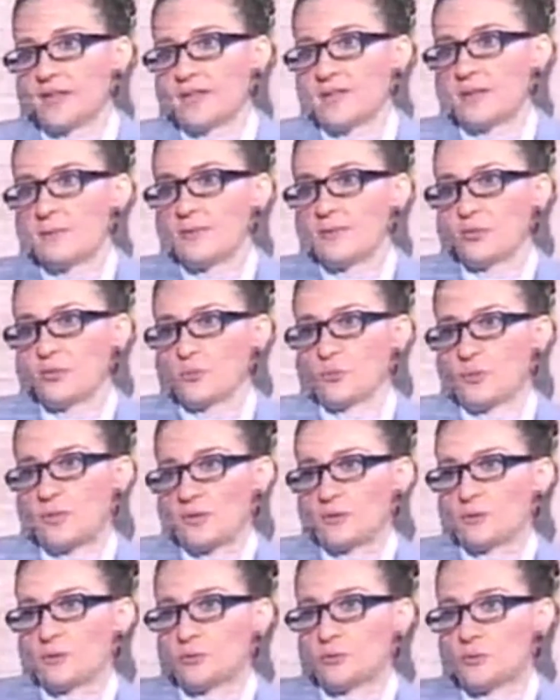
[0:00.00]

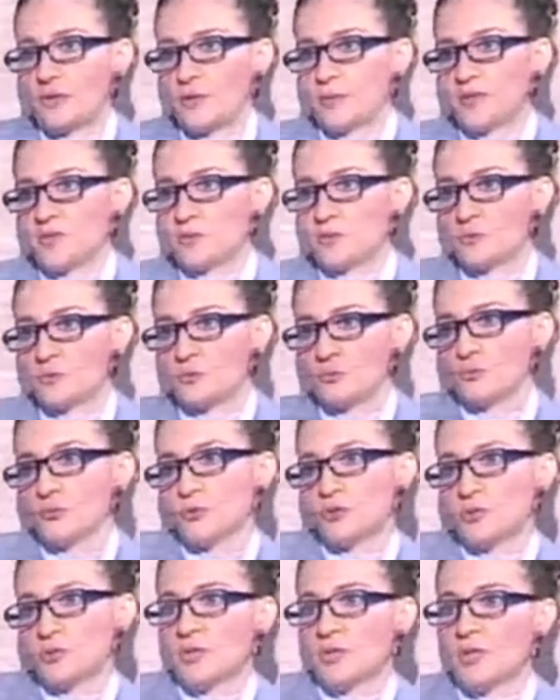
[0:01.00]
Hatsheput or
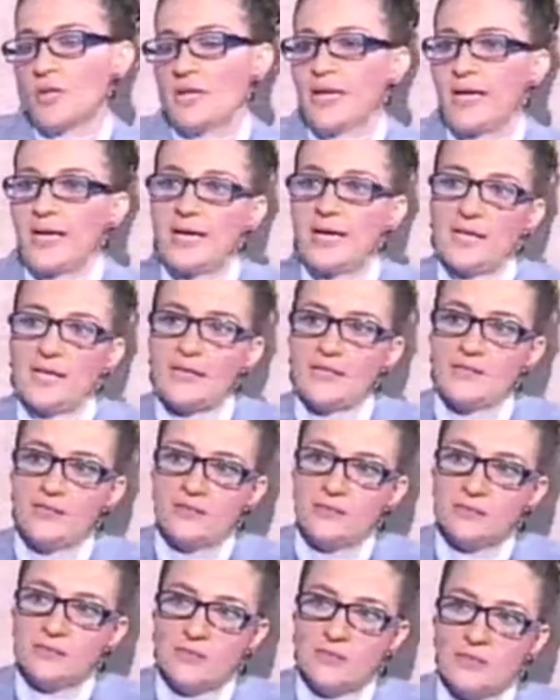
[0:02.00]
Hatsheput, and
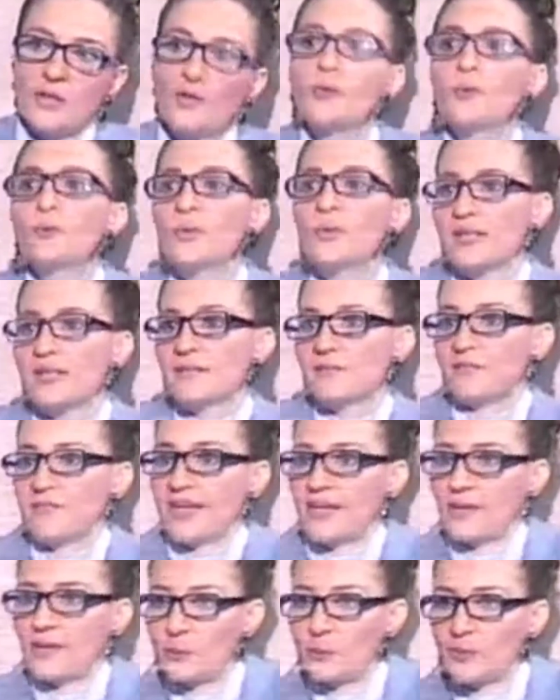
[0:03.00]
a ruling
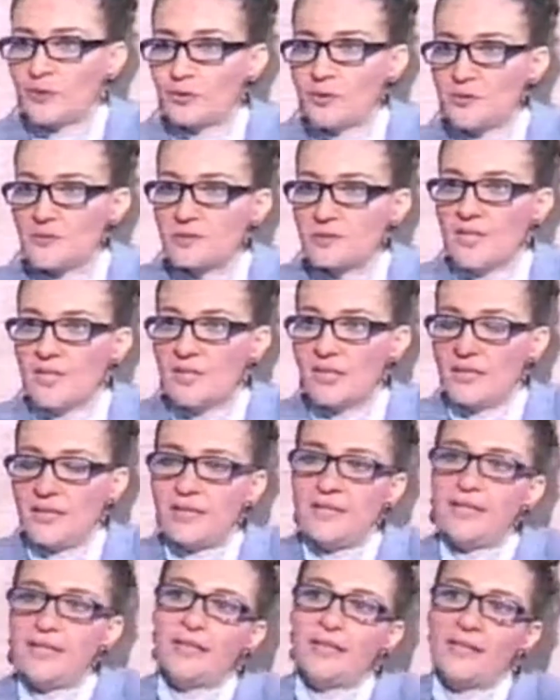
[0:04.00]
pharaoh, because
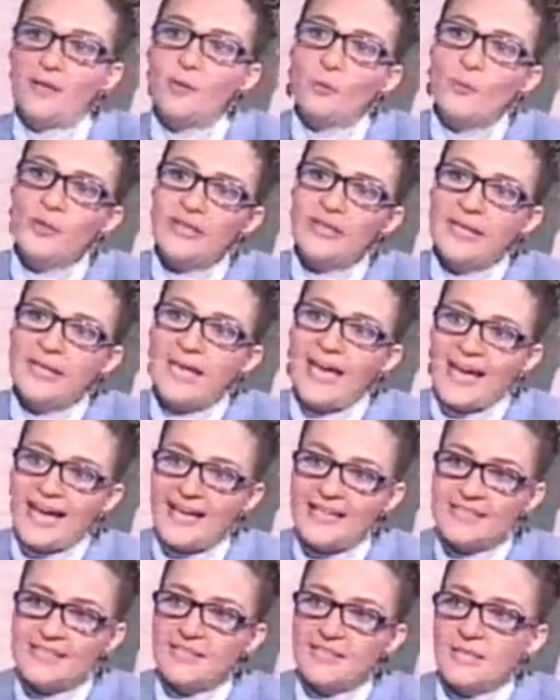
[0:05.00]
a queen
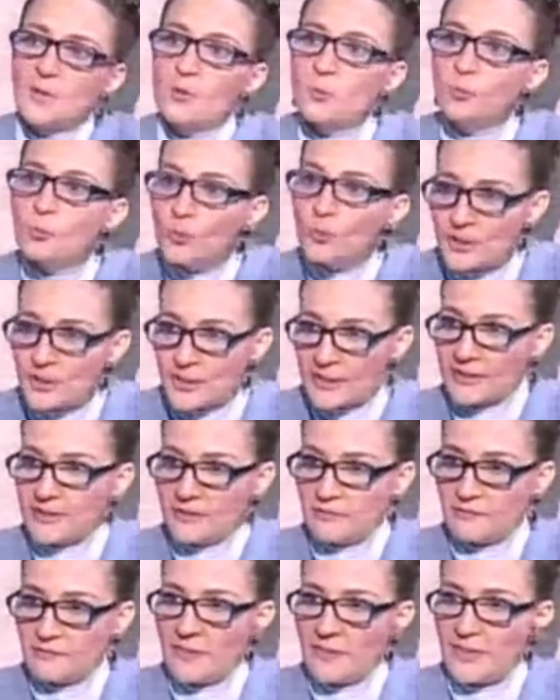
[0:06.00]
as a ruling
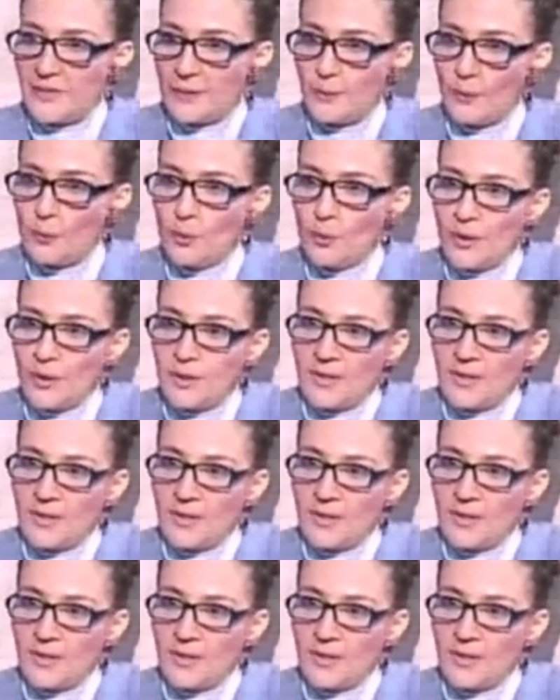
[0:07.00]
pharaoh,